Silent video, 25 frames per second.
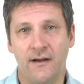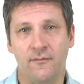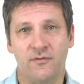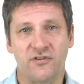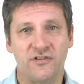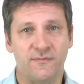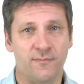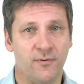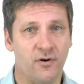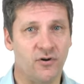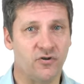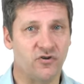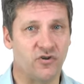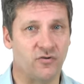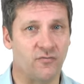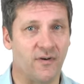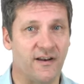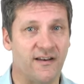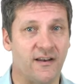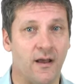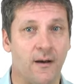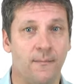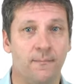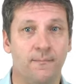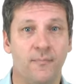A respiratory
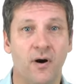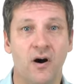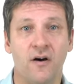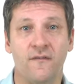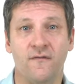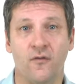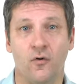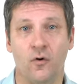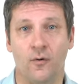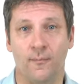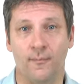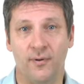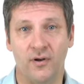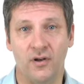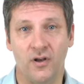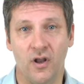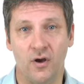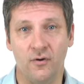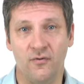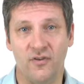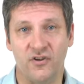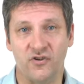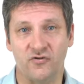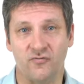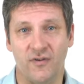rate above or
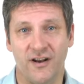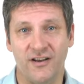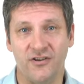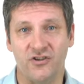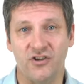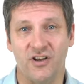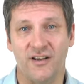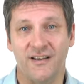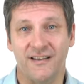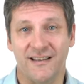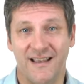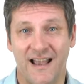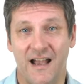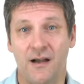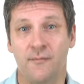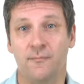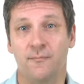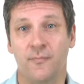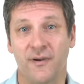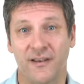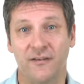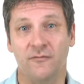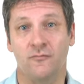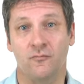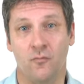below this range
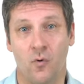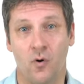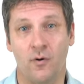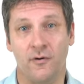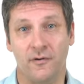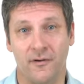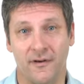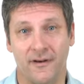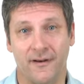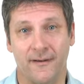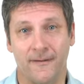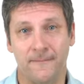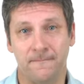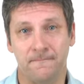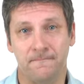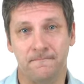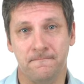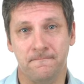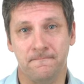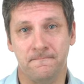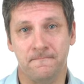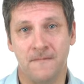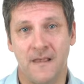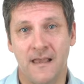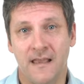can be worrying.
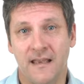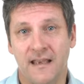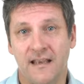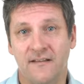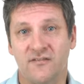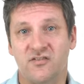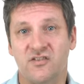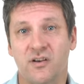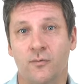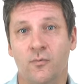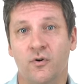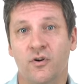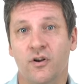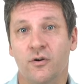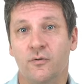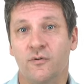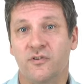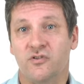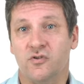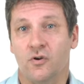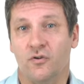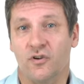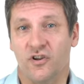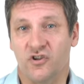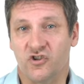If someone who
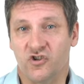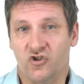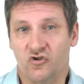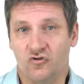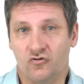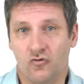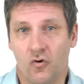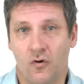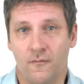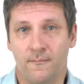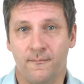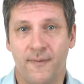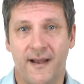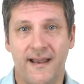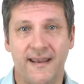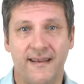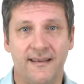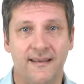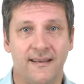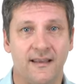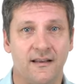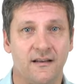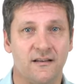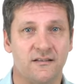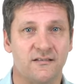is on a strong
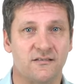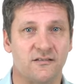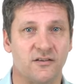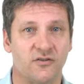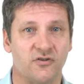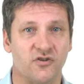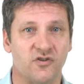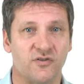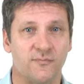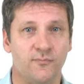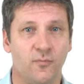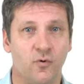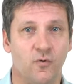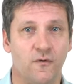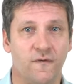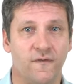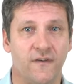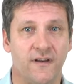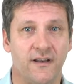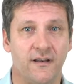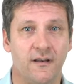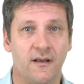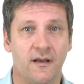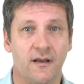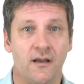painkiller, such as
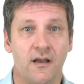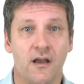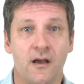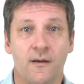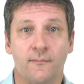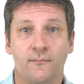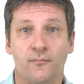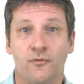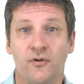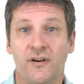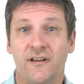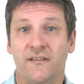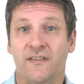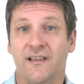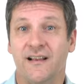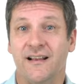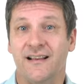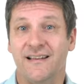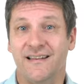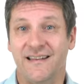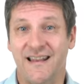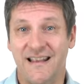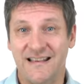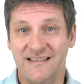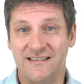morphine, breathing
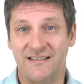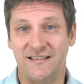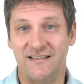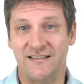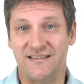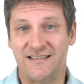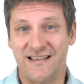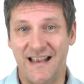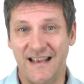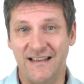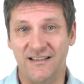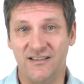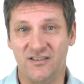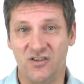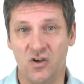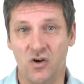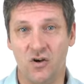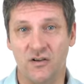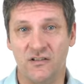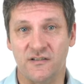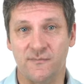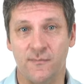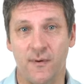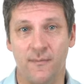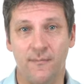less than 10
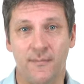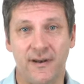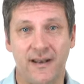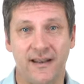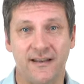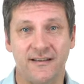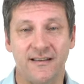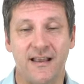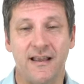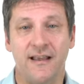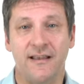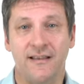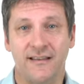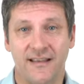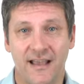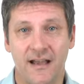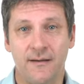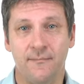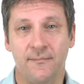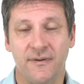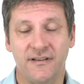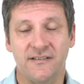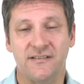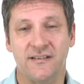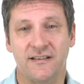times per minute
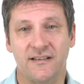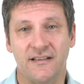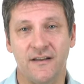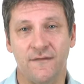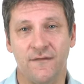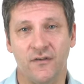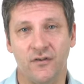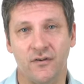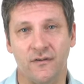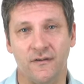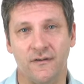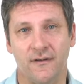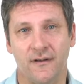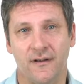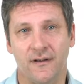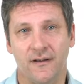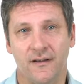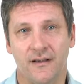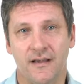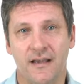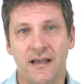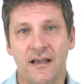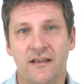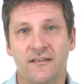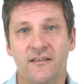can be significant.
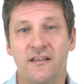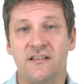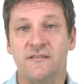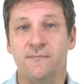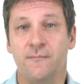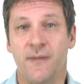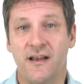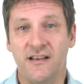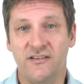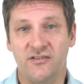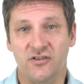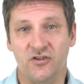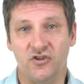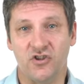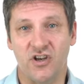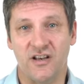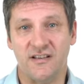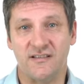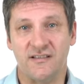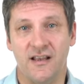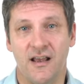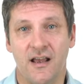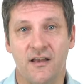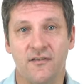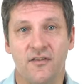This may
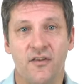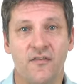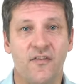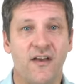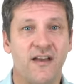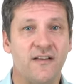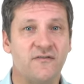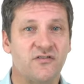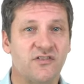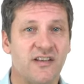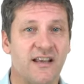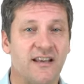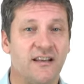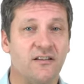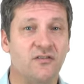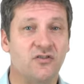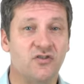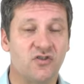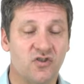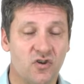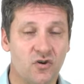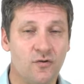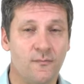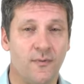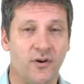suggest that they have taken
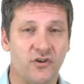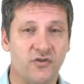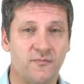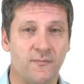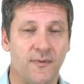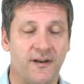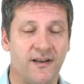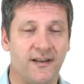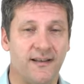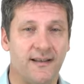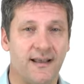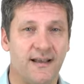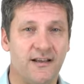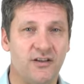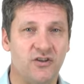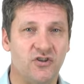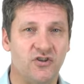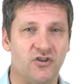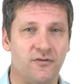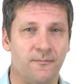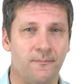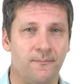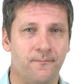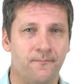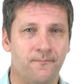too much
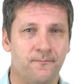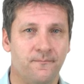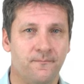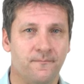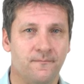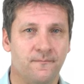medication.